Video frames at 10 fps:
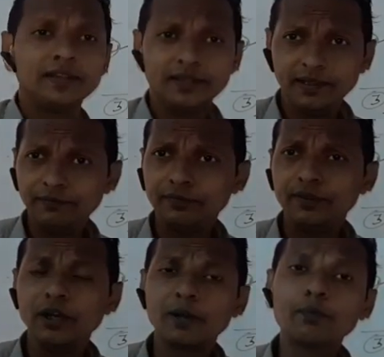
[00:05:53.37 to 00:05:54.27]
if
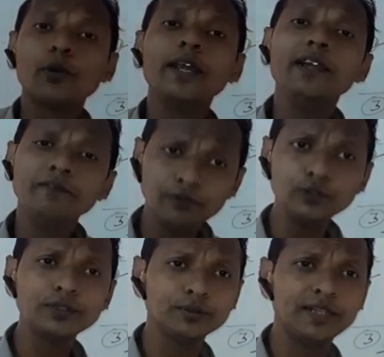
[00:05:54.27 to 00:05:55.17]
you are providing
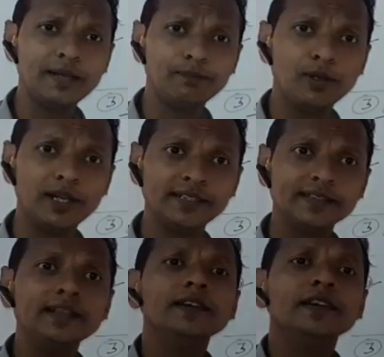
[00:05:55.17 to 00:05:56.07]
food to the employees,